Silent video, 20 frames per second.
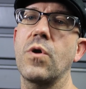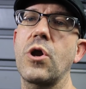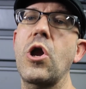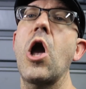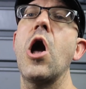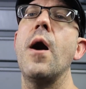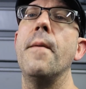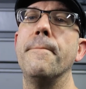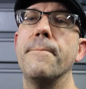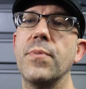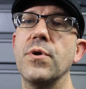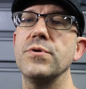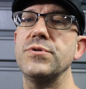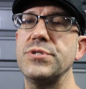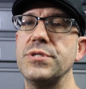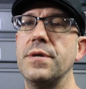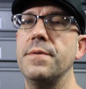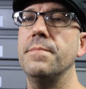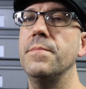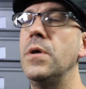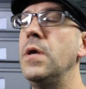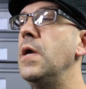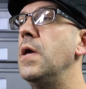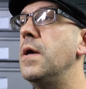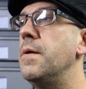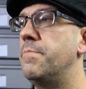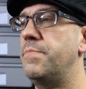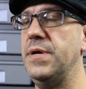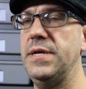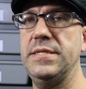more
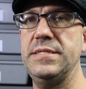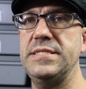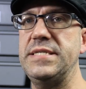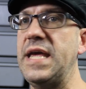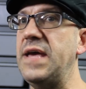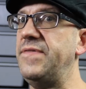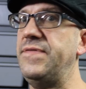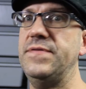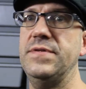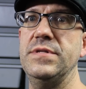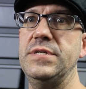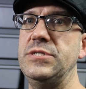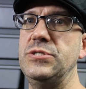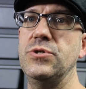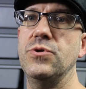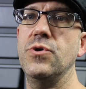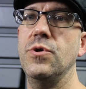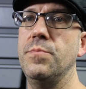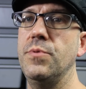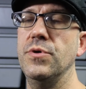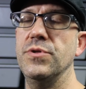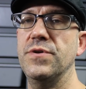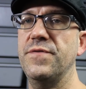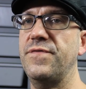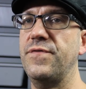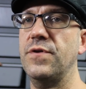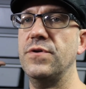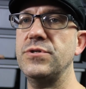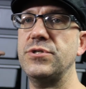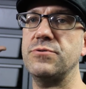cumbersome, but definitely
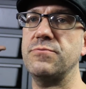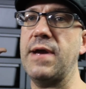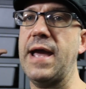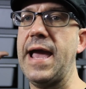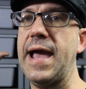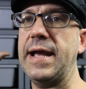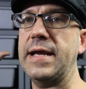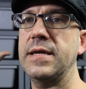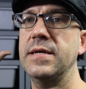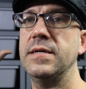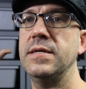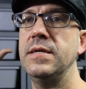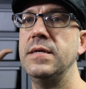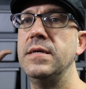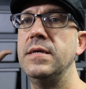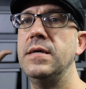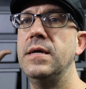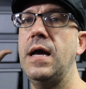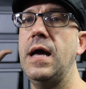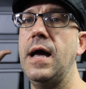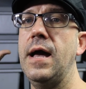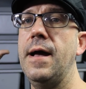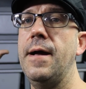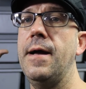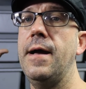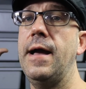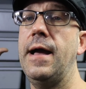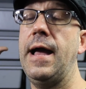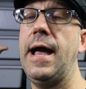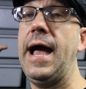doable. The first rack
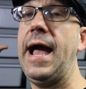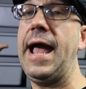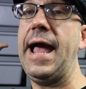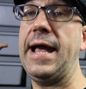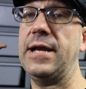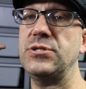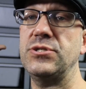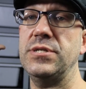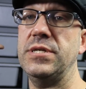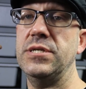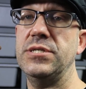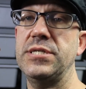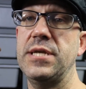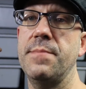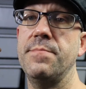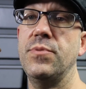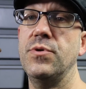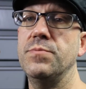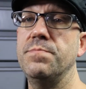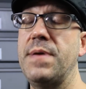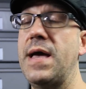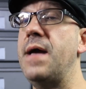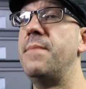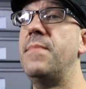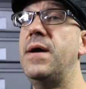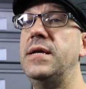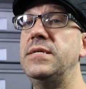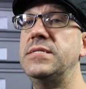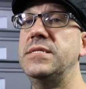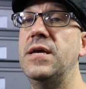I actually
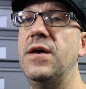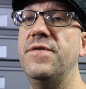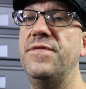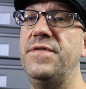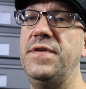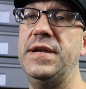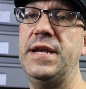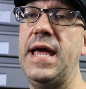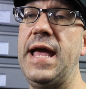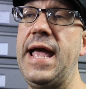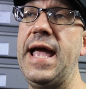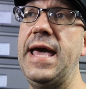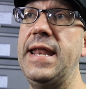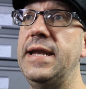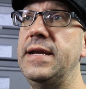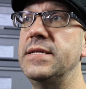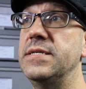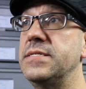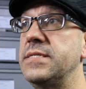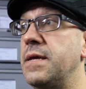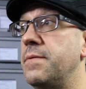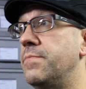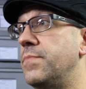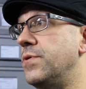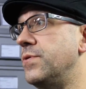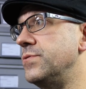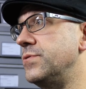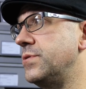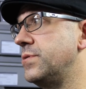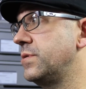assembled by myself, and I had it
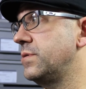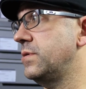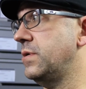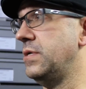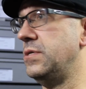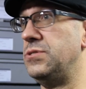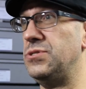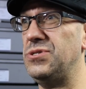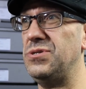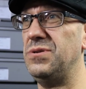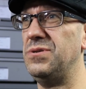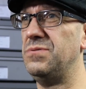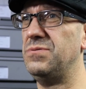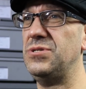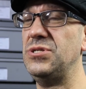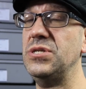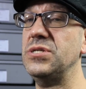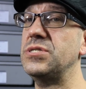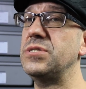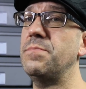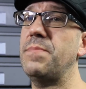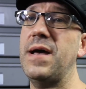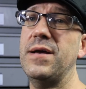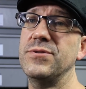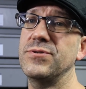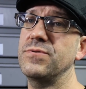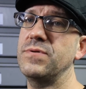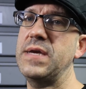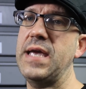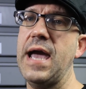assembled in
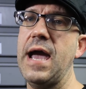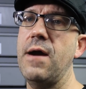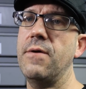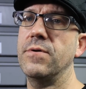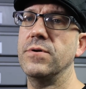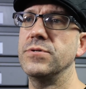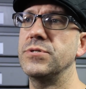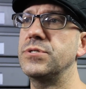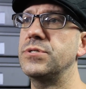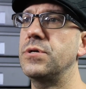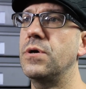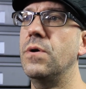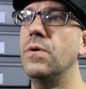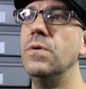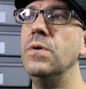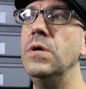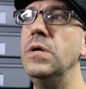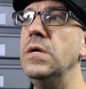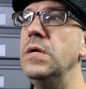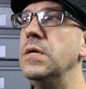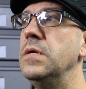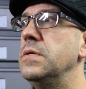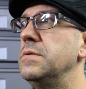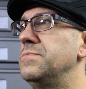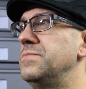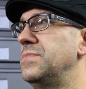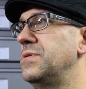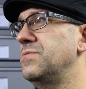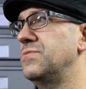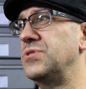just about 3 hours. So
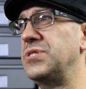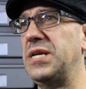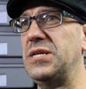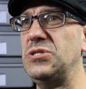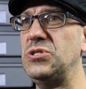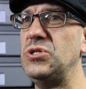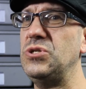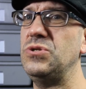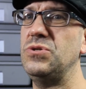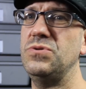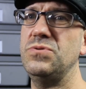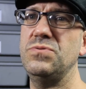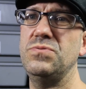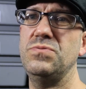it was like